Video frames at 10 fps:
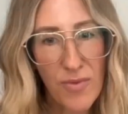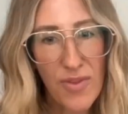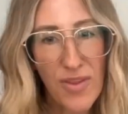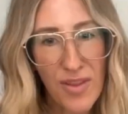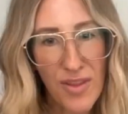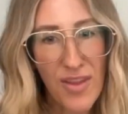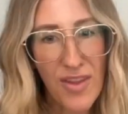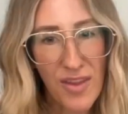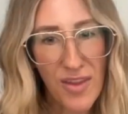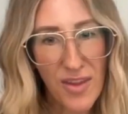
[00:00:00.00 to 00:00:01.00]

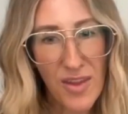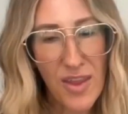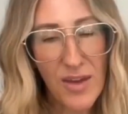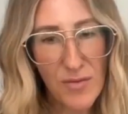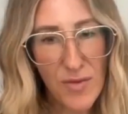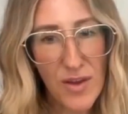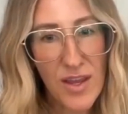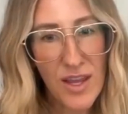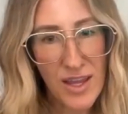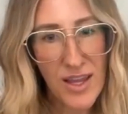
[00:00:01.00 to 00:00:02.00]
definitely are
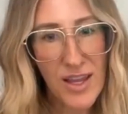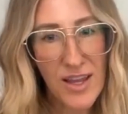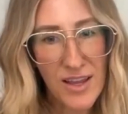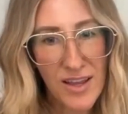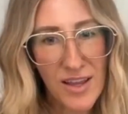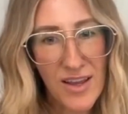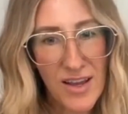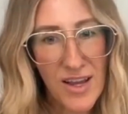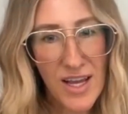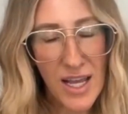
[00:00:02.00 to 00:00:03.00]
going to feel that.
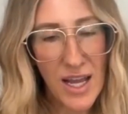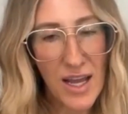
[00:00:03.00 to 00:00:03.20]
And